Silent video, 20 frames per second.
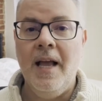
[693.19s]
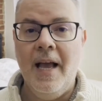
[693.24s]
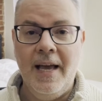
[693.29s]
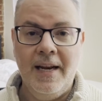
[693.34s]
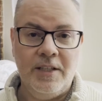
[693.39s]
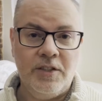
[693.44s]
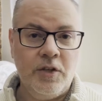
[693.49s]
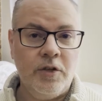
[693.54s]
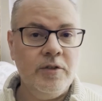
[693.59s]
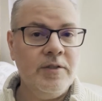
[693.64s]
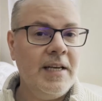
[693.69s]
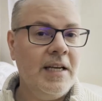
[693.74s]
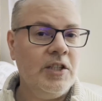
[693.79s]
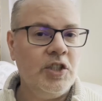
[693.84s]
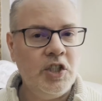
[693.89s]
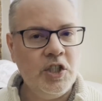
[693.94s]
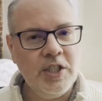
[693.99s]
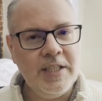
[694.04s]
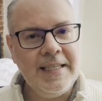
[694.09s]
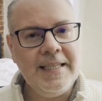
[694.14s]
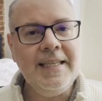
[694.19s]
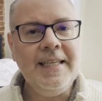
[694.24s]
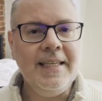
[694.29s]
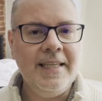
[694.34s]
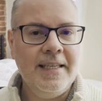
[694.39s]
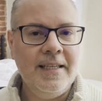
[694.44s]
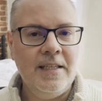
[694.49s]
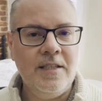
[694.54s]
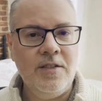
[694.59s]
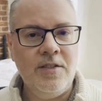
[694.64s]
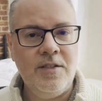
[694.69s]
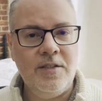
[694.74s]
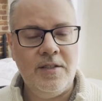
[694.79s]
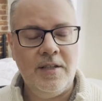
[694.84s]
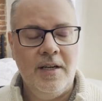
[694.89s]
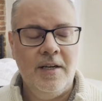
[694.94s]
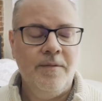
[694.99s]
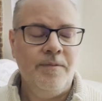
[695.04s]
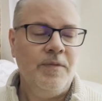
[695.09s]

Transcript: And it turns out she is